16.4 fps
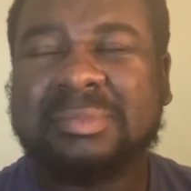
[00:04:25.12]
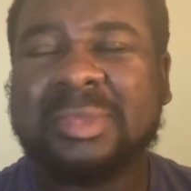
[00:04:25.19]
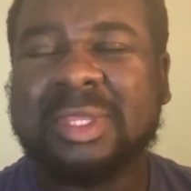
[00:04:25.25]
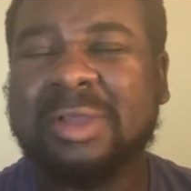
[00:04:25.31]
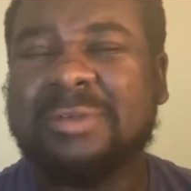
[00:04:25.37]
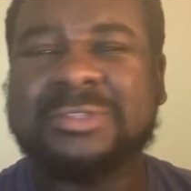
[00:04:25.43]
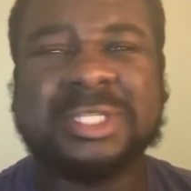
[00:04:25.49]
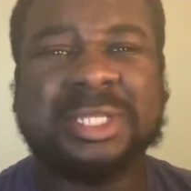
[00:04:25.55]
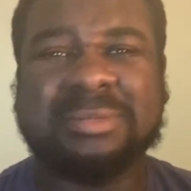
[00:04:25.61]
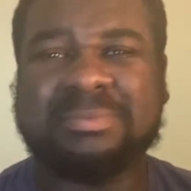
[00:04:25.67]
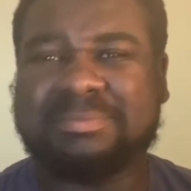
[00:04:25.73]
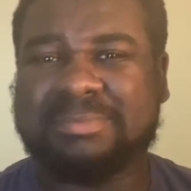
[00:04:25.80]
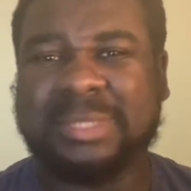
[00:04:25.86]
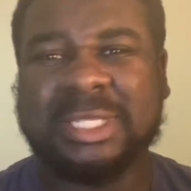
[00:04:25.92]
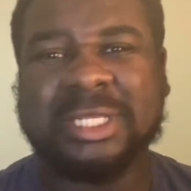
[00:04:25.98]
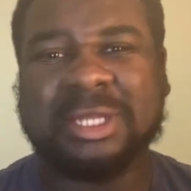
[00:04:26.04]
obviously,
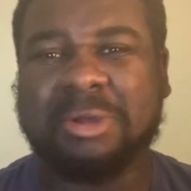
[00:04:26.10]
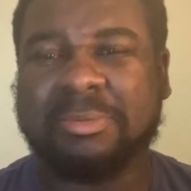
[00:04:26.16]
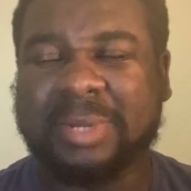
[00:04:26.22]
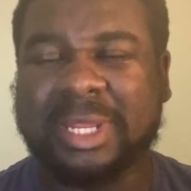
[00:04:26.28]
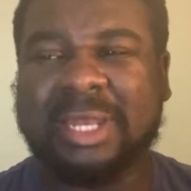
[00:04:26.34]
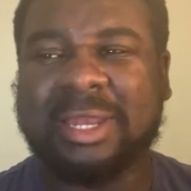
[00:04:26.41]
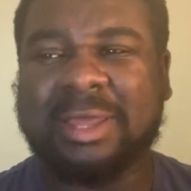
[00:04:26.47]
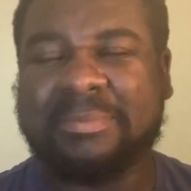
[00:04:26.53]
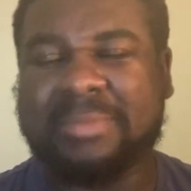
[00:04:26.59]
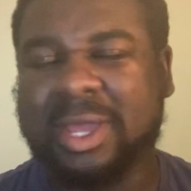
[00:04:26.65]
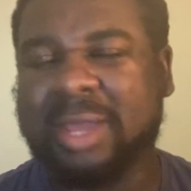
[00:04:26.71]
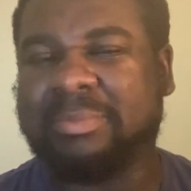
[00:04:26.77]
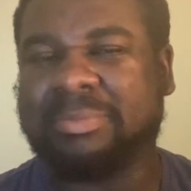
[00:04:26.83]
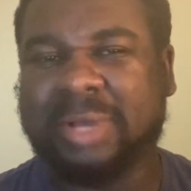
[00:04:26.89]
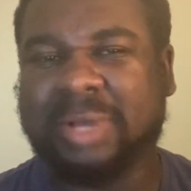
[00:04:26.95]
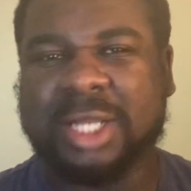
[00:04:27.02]
you don't play left back,
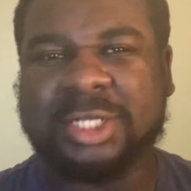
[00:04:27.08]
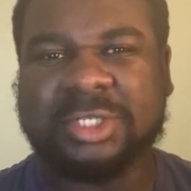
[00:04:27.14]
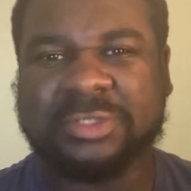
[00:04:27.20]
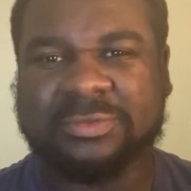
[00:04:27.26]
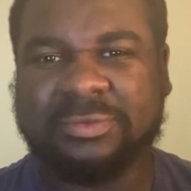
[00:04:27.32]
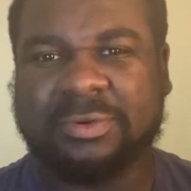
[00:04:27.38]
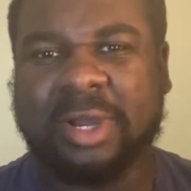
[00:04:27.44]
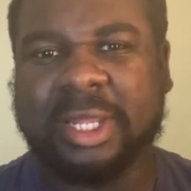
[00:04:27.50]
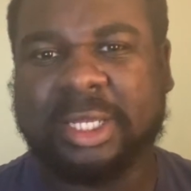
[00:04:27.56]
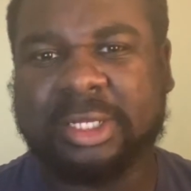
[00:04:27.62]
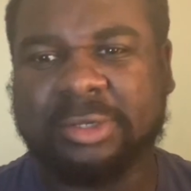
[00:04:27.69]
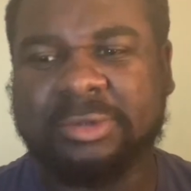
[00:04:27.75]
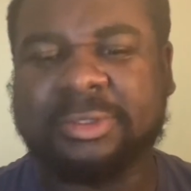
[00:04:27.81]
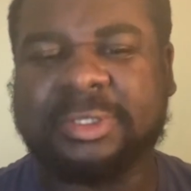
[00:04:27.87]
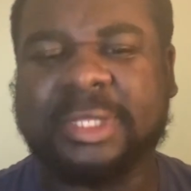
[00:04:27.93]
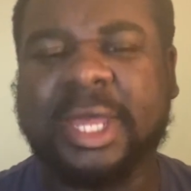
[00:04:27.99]
but I just thought I'd
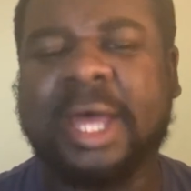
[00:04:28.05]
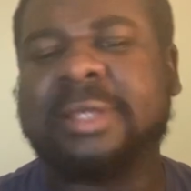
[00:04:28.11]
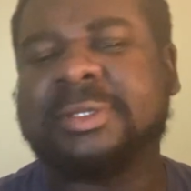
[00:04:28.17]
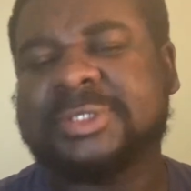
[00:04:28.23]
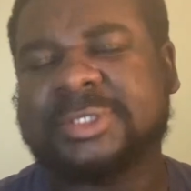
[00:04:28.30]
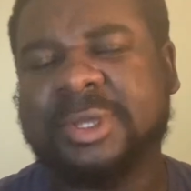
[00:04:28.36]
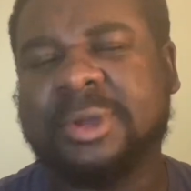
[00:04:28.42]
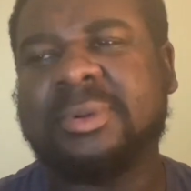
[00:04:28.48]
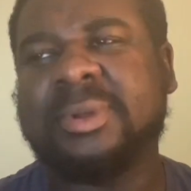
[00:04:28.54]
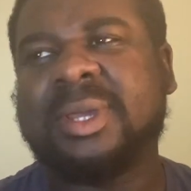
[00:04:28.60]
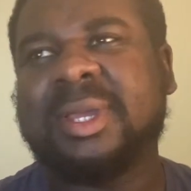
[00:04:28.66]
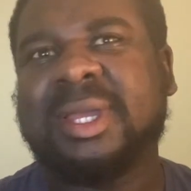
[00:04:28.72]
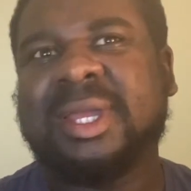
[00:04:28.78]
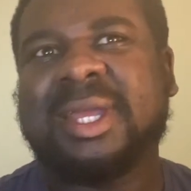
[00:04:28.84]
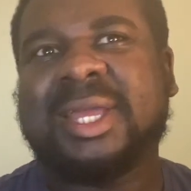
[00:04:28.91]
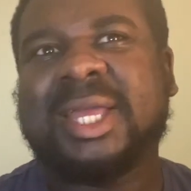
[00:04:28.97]
include that. So,
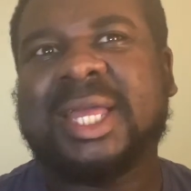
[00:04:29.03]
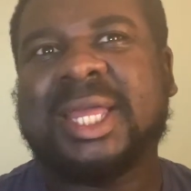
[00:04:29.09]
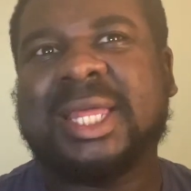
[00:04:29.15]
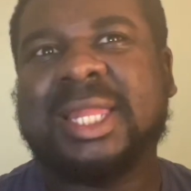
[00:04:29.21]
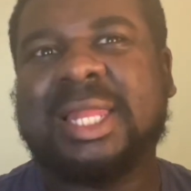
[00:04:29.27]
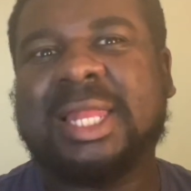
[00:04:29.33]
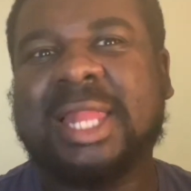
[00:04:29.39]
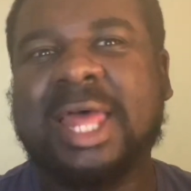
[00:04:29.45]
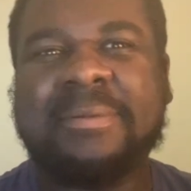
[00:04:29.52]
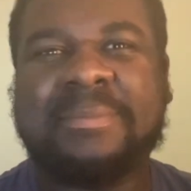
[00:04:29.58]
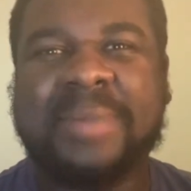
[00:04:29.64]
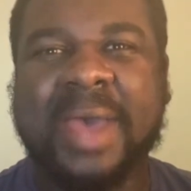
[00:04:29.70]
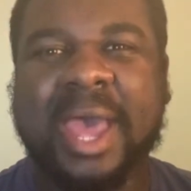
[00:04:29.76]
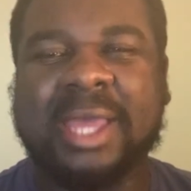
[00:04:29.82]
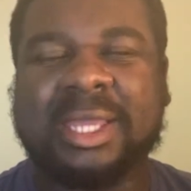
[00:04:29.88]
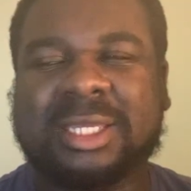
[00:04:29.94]
left
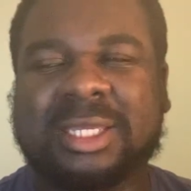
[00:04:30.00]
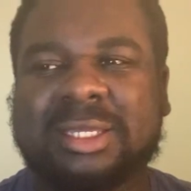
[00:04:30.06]
back.